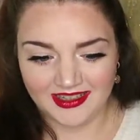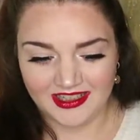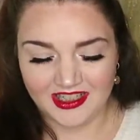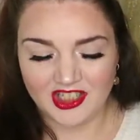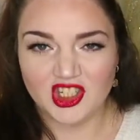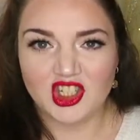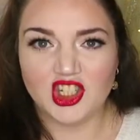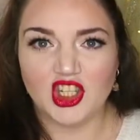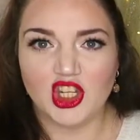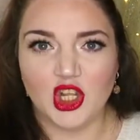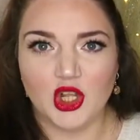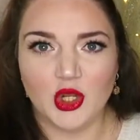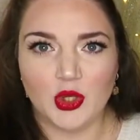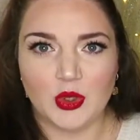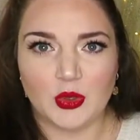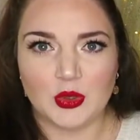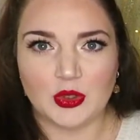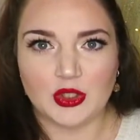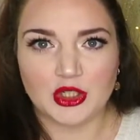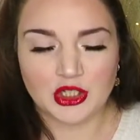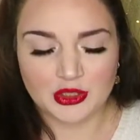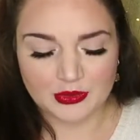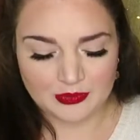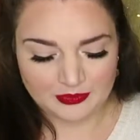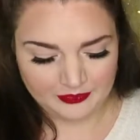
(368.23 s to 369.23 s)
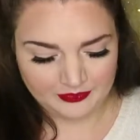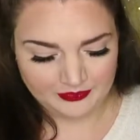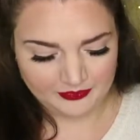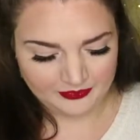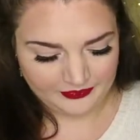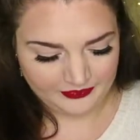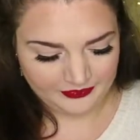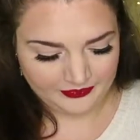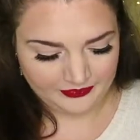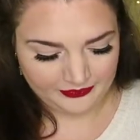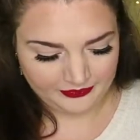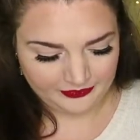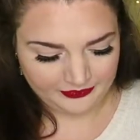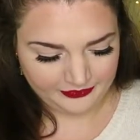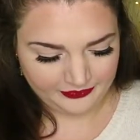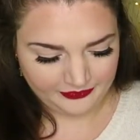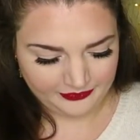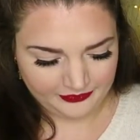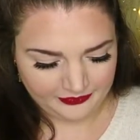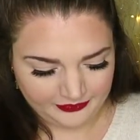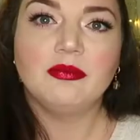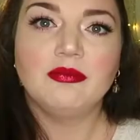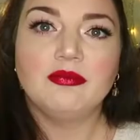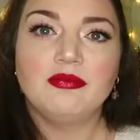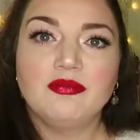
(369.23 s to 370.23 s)
Huge.
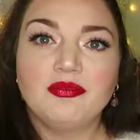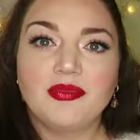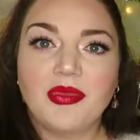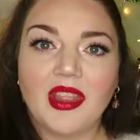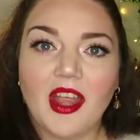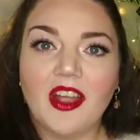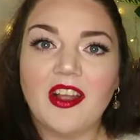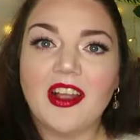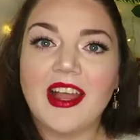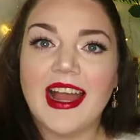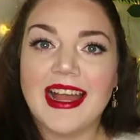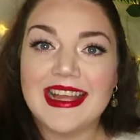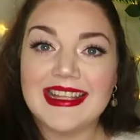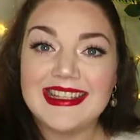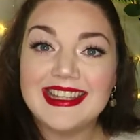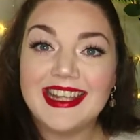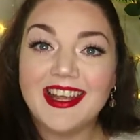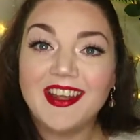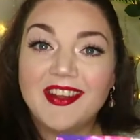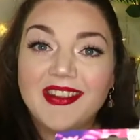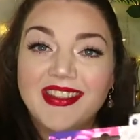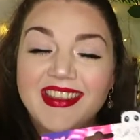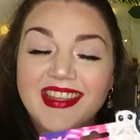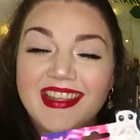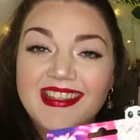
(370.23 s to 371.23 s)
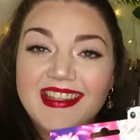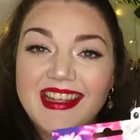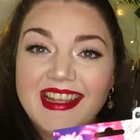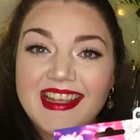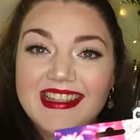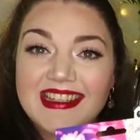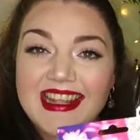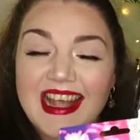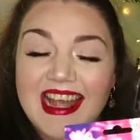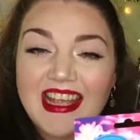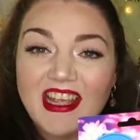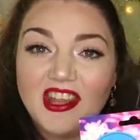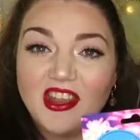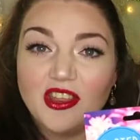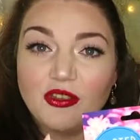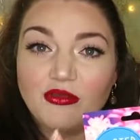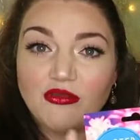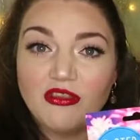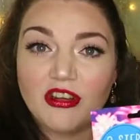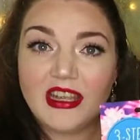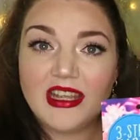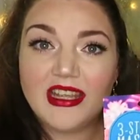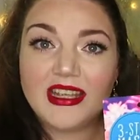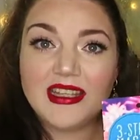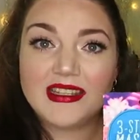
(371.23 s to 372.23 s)
Okay, so this is a
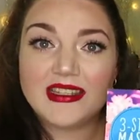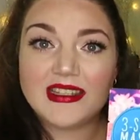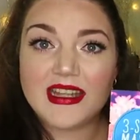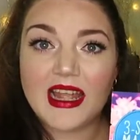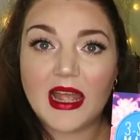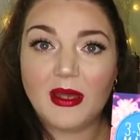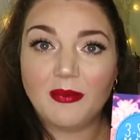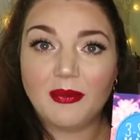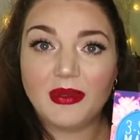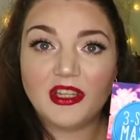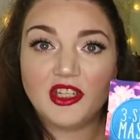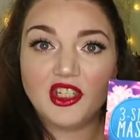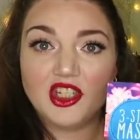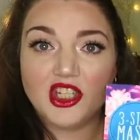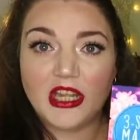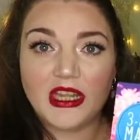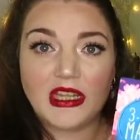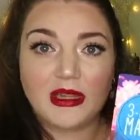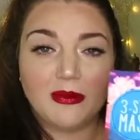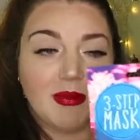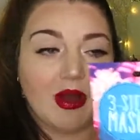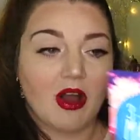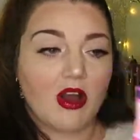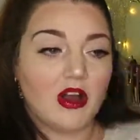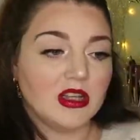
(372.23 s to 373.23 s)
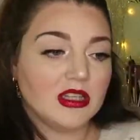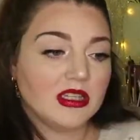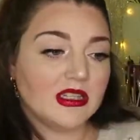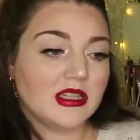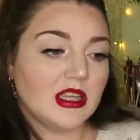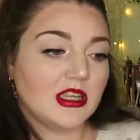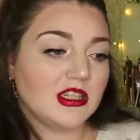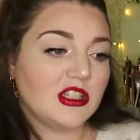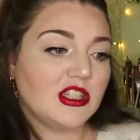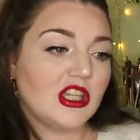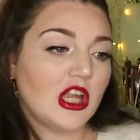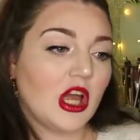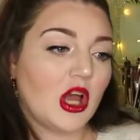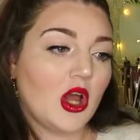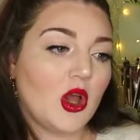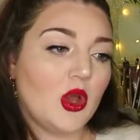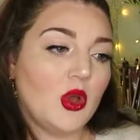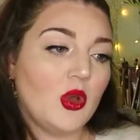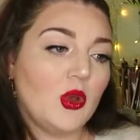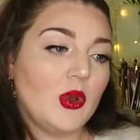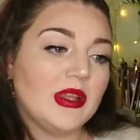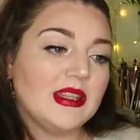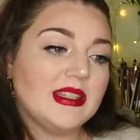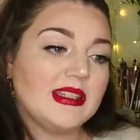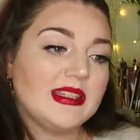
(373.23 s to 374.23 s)
3-step sheet mask.
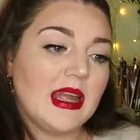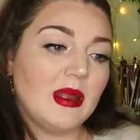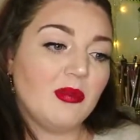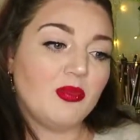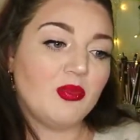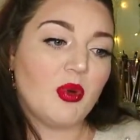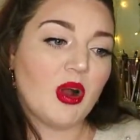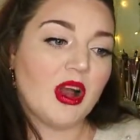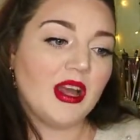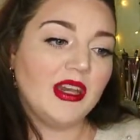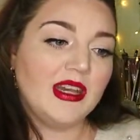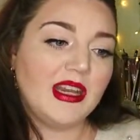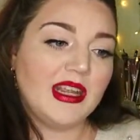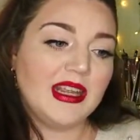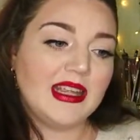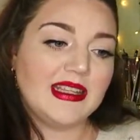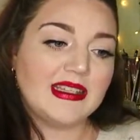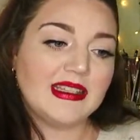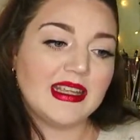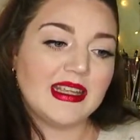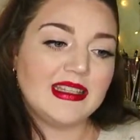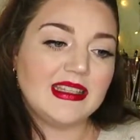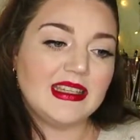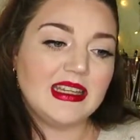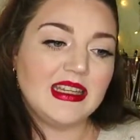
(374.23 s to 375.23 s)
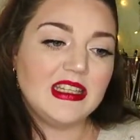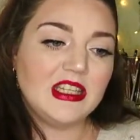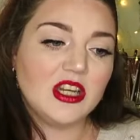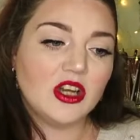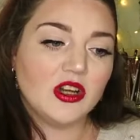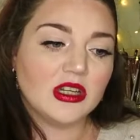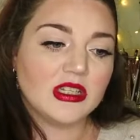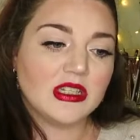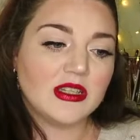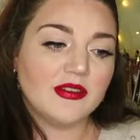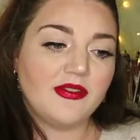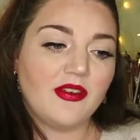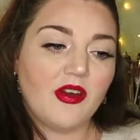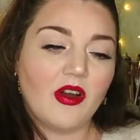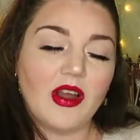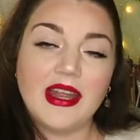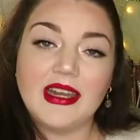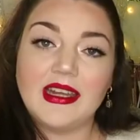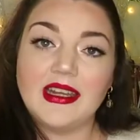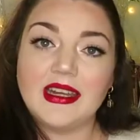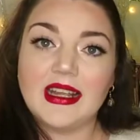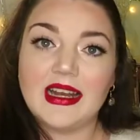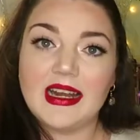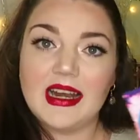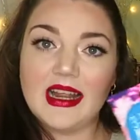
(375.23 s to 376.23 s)
So step 1 is
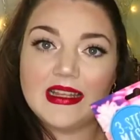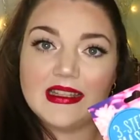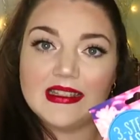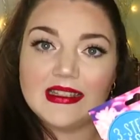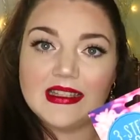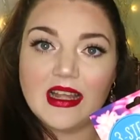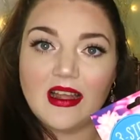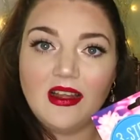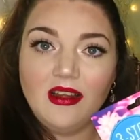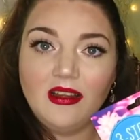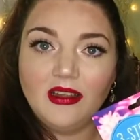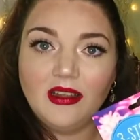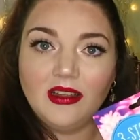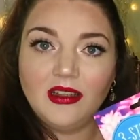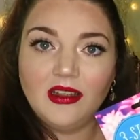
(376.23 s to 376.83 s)
detoxifying cleanser.